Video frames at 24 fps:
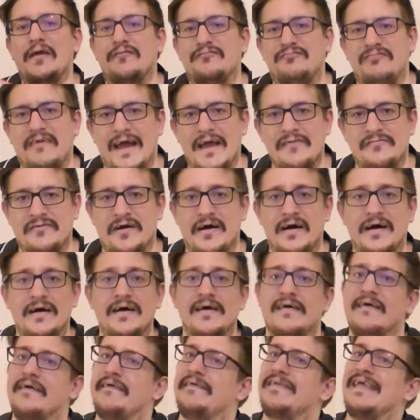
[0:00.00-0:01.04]
flavour.
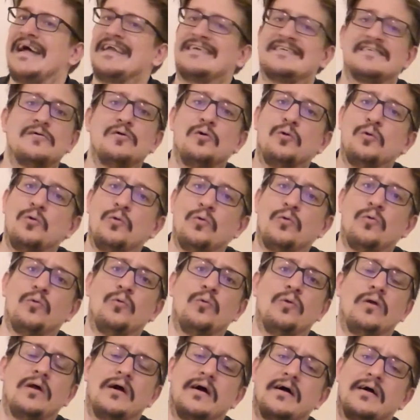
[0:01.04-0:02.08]
That's
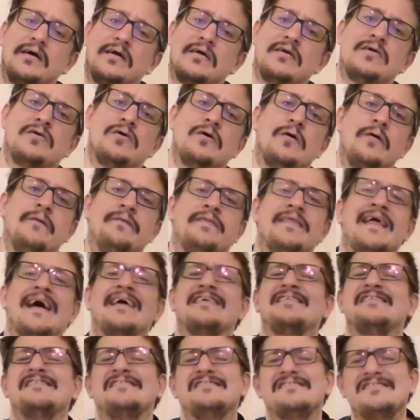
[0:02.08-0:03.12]
all good.
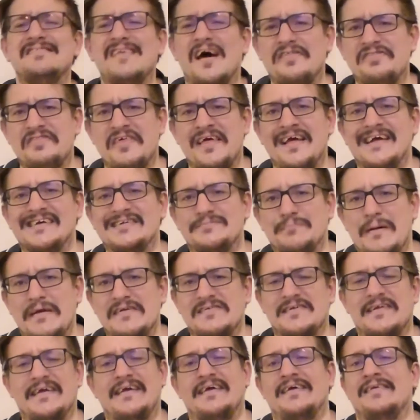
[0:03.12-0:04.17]
There's nothing
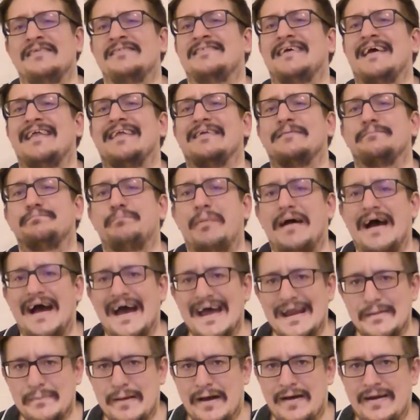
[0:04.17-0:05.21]
especially you can say that's bad
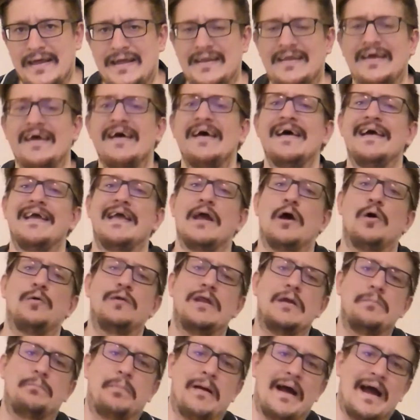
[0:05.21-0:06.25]
about it. The only
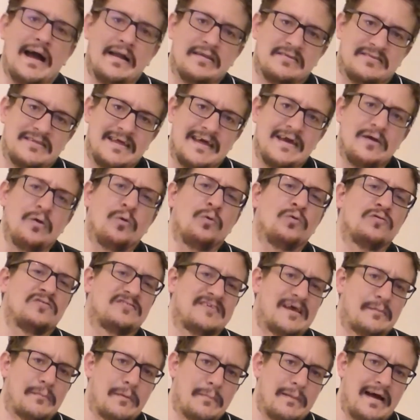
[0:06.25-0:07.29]
bad thing or
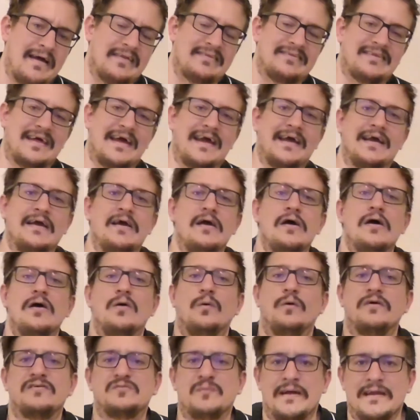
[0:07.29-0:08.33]
semi-bad thing
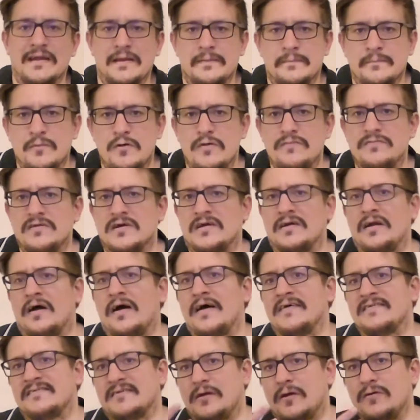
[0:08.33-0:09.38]
was when you move the
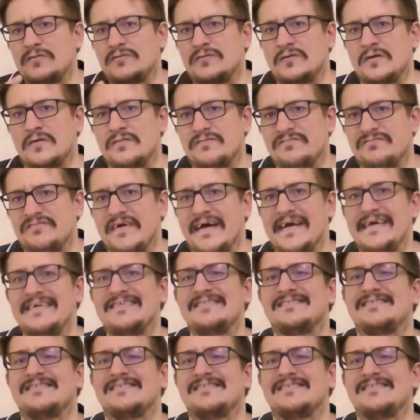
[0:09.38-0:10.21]
glass close to your face.